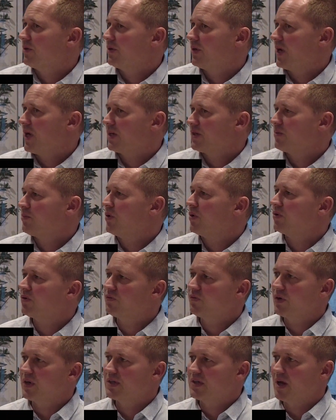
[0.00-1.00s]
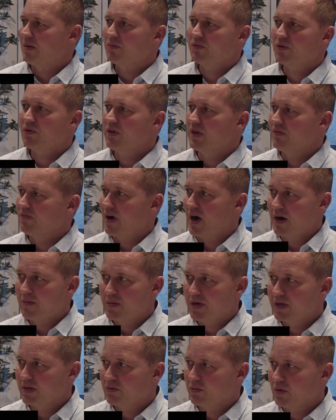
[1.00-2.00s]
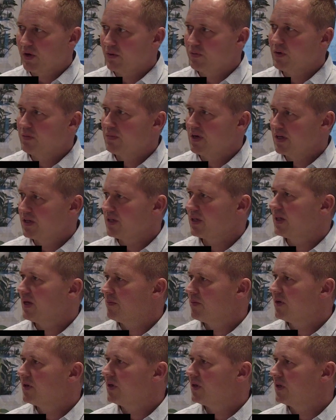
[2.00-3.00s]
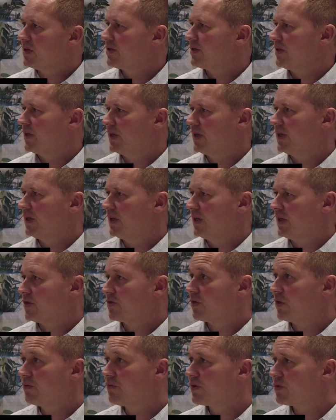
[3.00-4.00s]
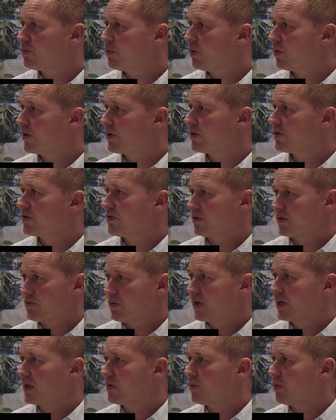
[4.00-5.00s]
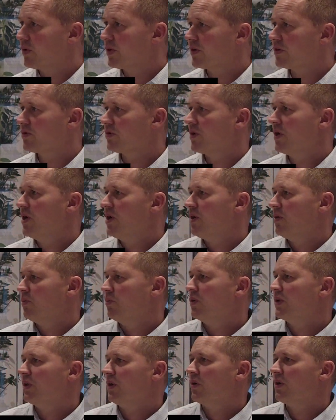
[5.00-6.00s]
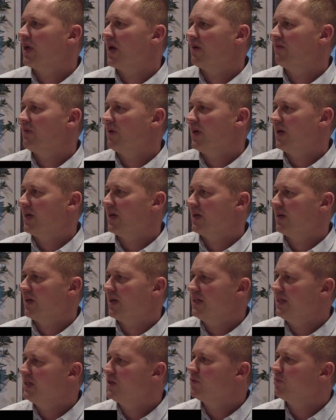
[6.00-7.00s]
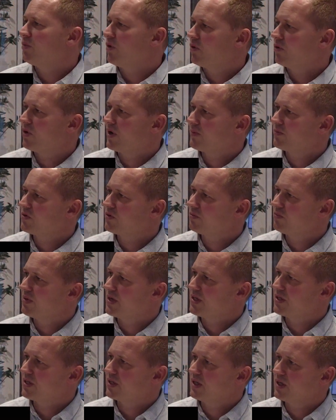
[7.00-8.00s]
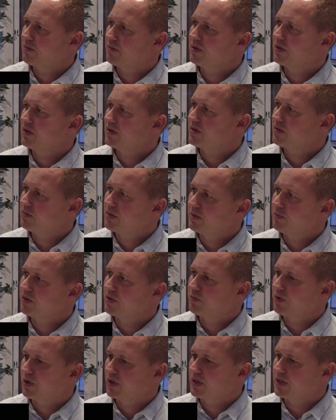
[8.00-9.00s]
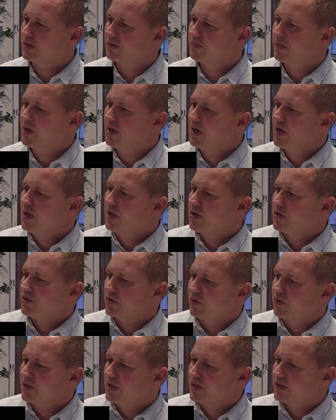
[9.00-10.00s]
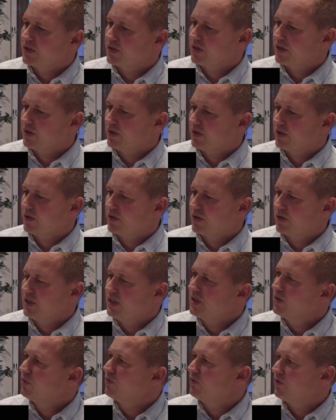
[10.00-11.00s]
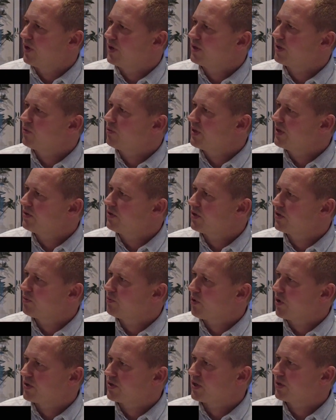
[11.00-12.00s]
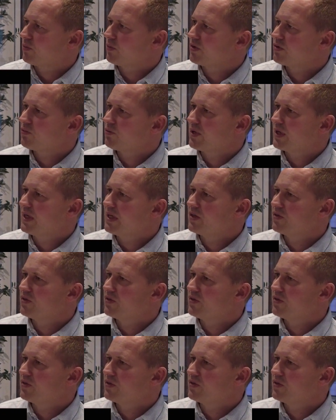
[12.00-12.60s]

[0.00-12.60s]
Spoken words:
as opposed, for example, to the environment where we measure chemicals in surface waters or drinking waters, we don't have a EU program to measure chemicals in people's bodies. So this EU-funded research project was really